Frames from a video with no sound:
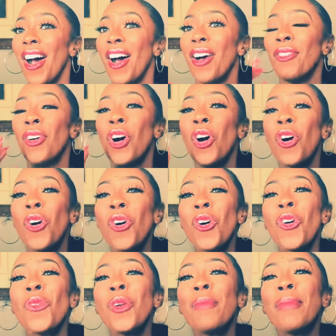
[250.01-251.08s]
of
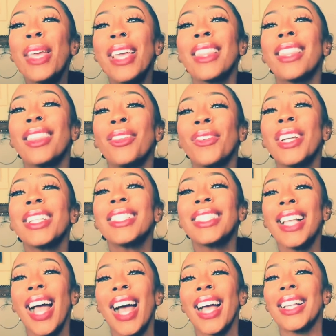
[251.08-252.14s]
who would be the 3
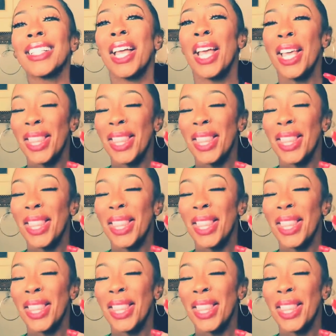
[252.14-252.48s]
signs